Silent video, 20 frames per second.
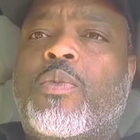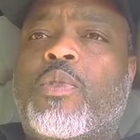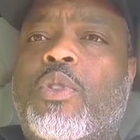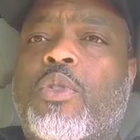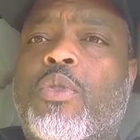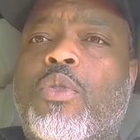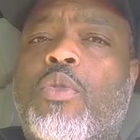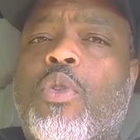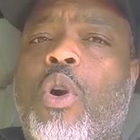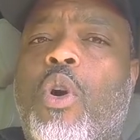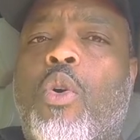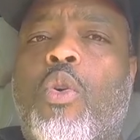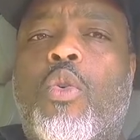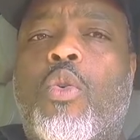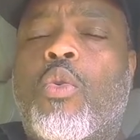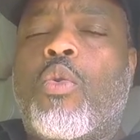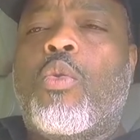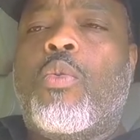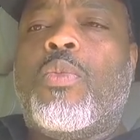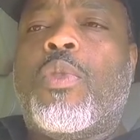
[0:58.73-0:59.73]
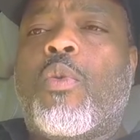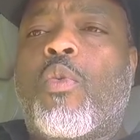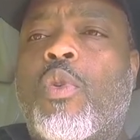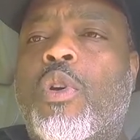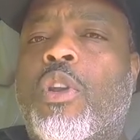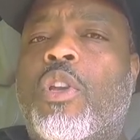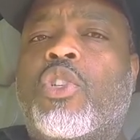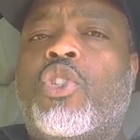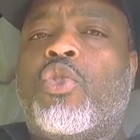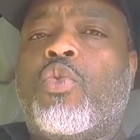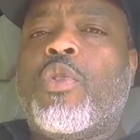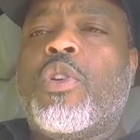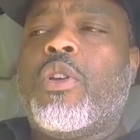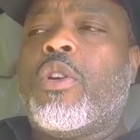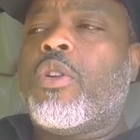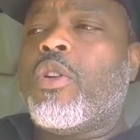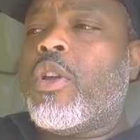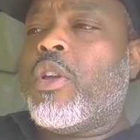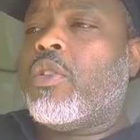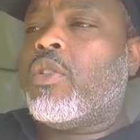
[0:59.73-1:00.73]
to hold the one inch
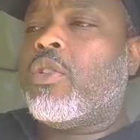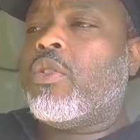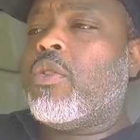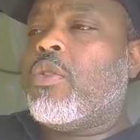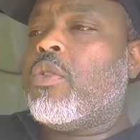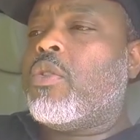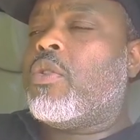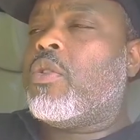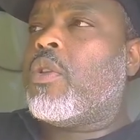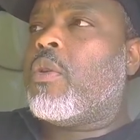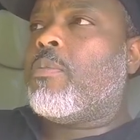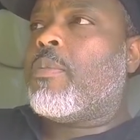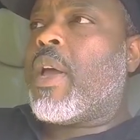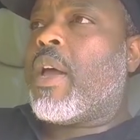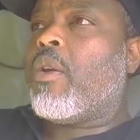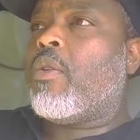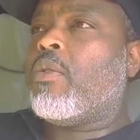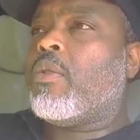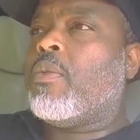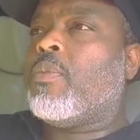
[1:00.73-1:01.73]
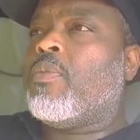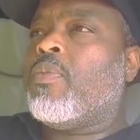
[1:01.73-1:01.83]
tweeter into the mount.